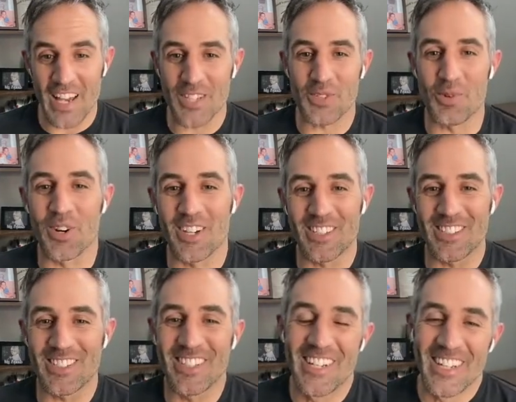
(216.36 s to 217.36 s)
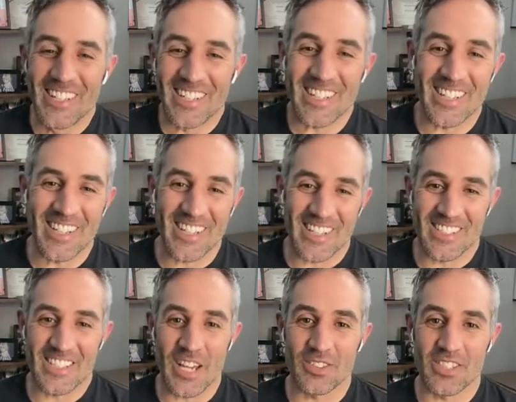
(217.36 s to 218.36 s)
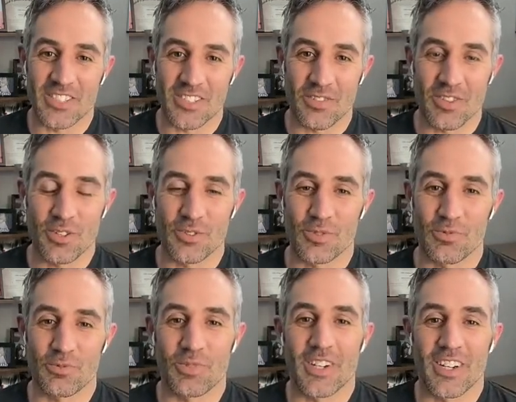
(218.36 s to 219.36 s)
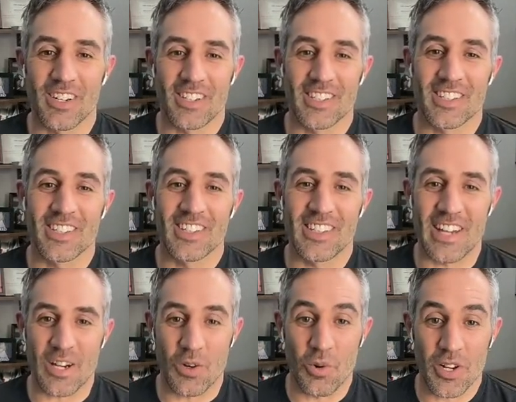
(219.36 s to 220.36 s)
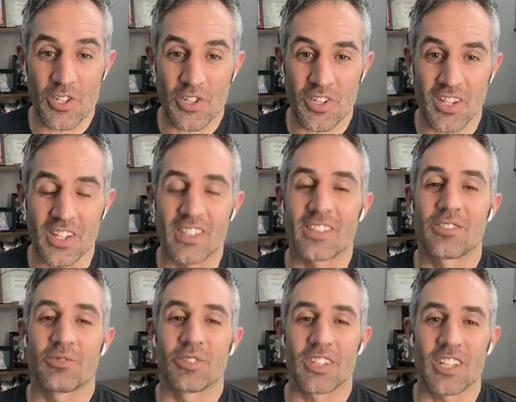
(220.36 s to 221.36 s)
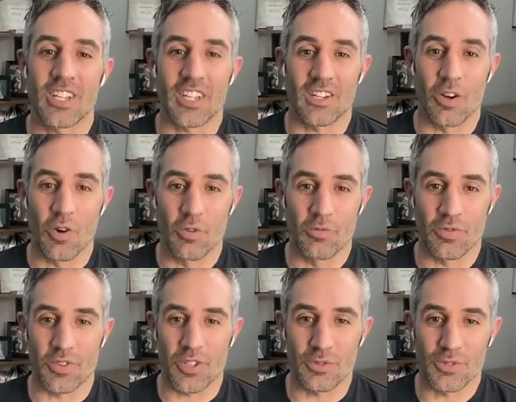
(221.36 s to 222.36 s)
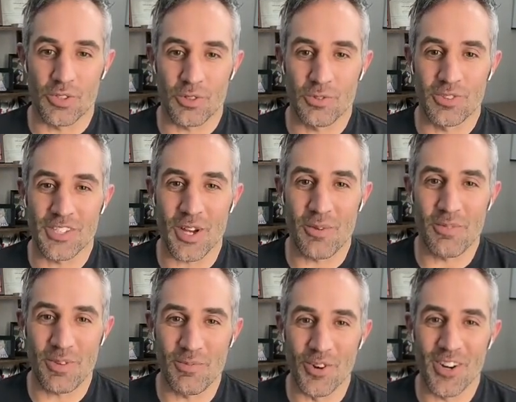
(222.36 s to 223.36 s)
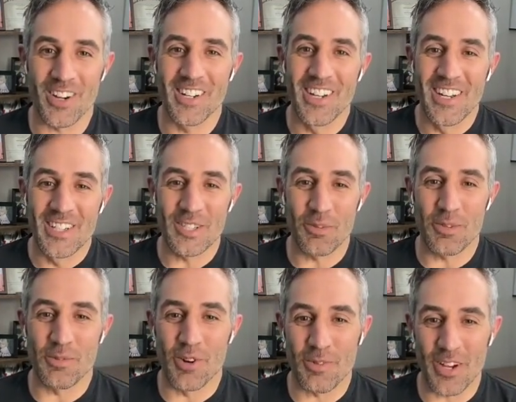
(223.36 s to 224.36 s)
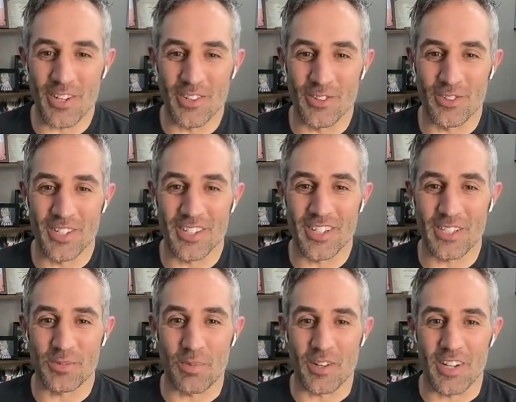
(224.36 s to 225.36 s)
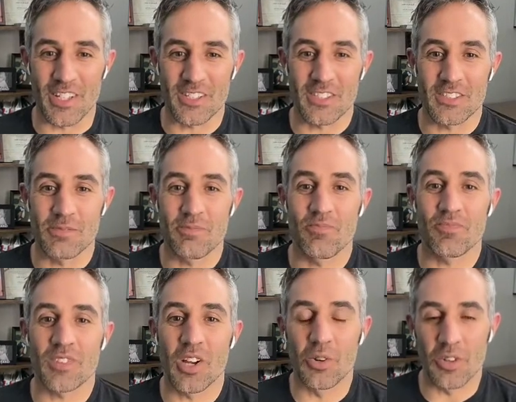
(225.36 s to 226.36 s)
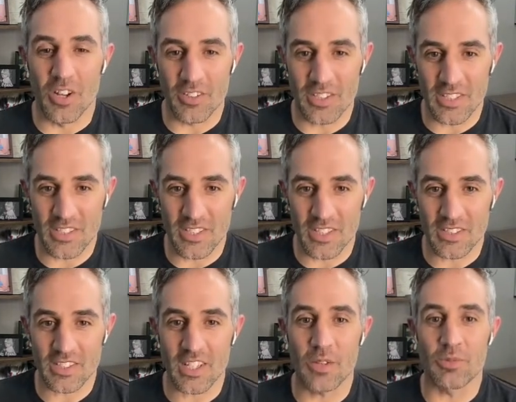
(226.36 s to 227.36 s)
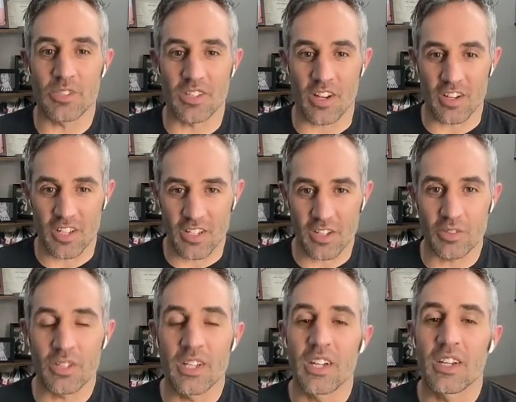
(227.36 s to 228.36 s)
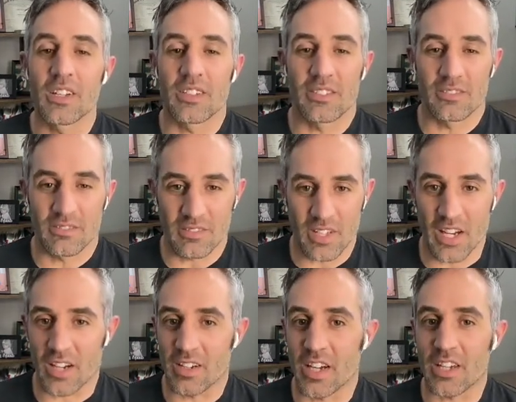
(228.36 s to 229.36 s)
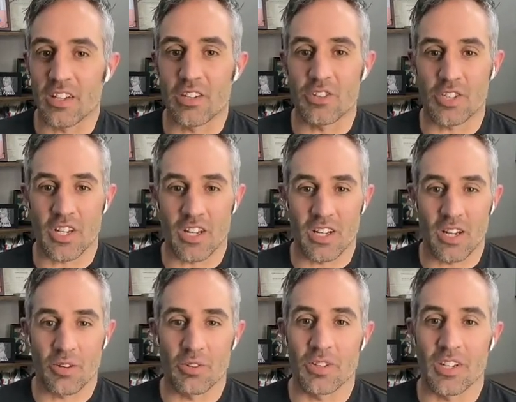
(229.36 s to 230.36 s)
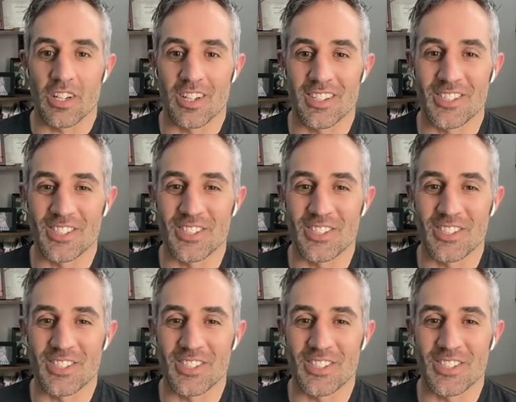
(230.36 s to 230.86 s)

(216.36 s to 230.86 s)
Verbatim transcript: last words, uh, it sounds as if those uh, that question really hit home for you. So tell me more. Tell me more about your experience. Oh, long distance, and he was stalking you yeah, I can understand how uh,